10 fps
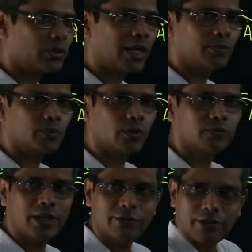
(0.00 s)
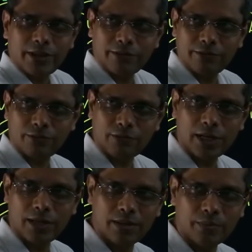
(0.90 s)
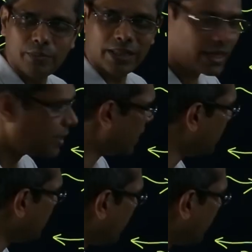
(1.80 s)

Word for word: times of that wave will be there right